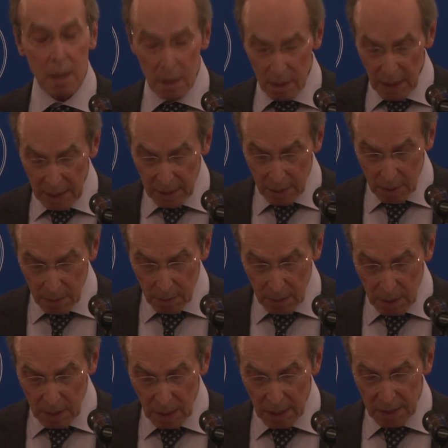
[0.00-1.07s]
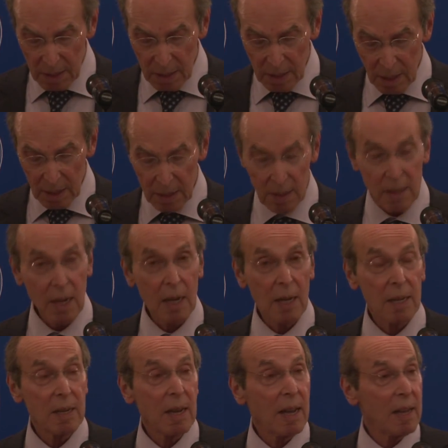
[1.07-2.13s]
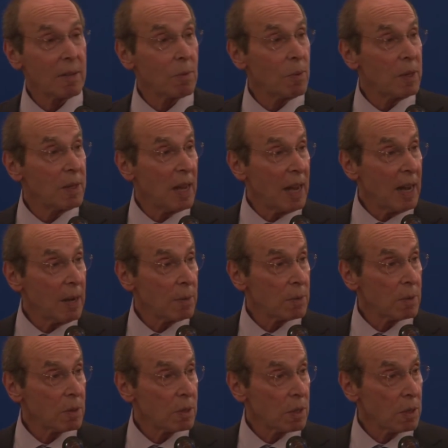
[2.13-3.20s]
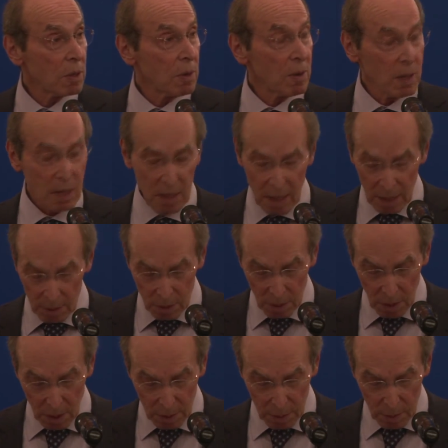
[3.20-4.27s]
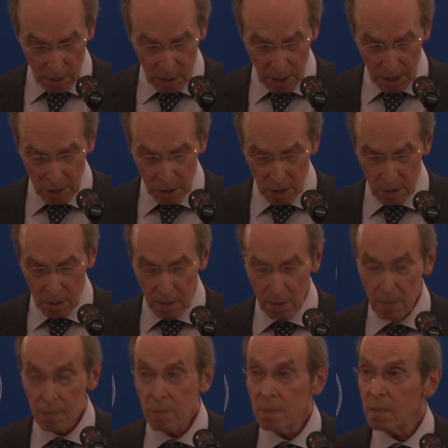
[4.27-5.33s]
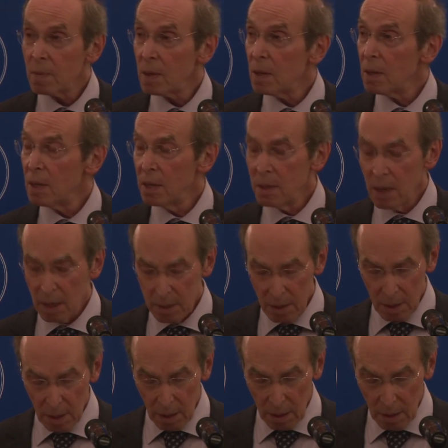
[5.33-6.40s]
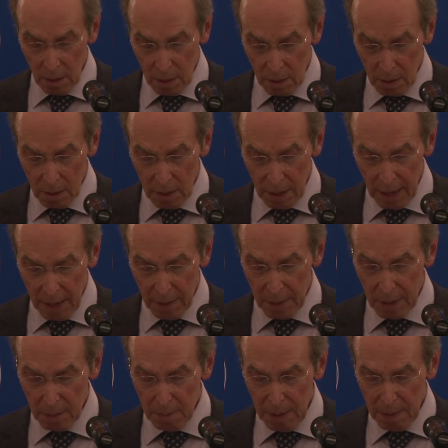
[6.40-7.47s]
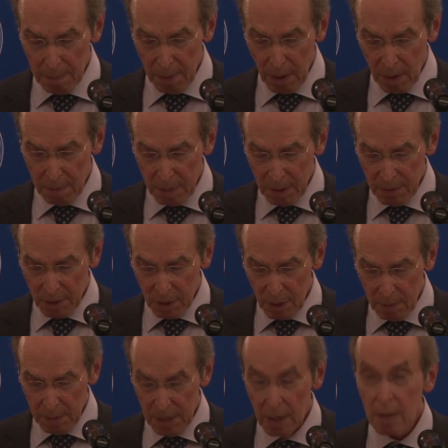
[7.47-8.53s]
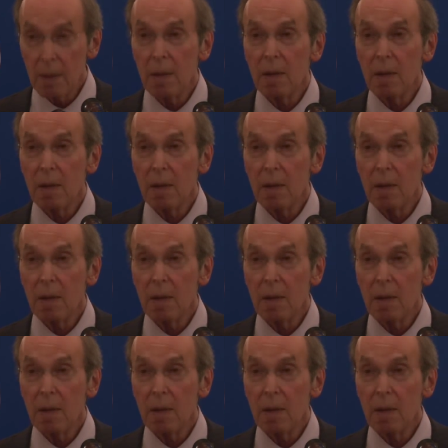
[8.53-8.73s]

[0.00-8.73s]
NATO in 1999, and without Security Council authorization, conducted a long aerial bombardment of Serbia.